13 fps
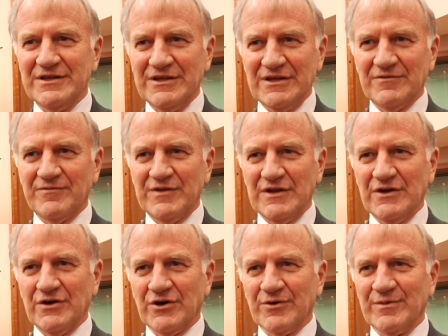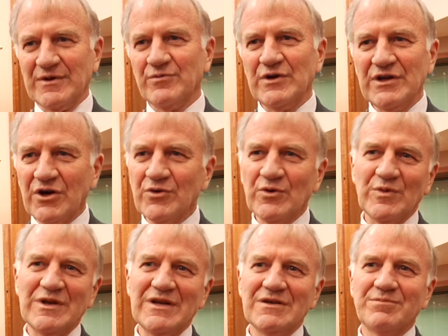needed for the economy. We know that
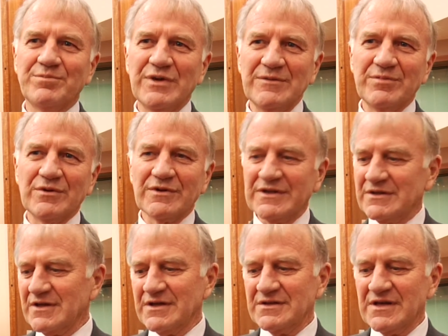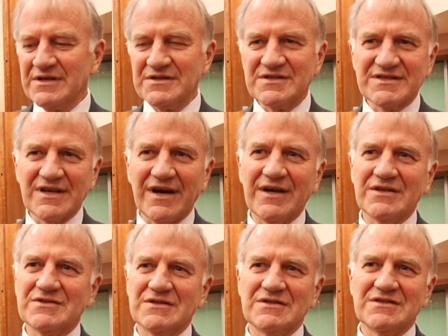we need people in, in, in
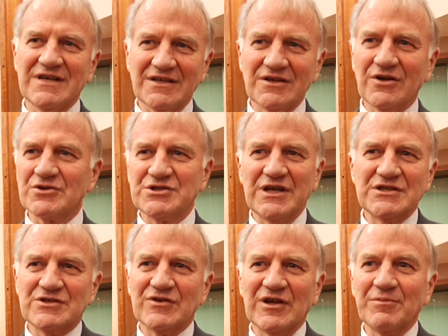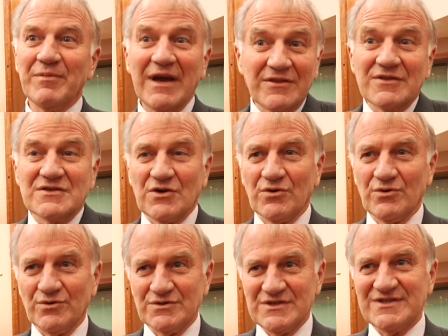science and technology, engineering and math, the
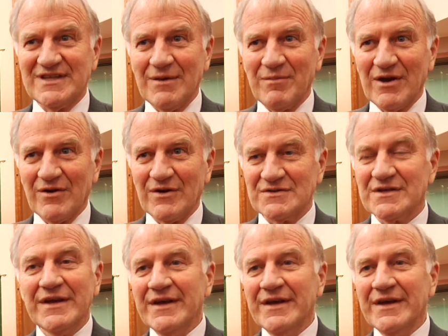so-called STEM areas.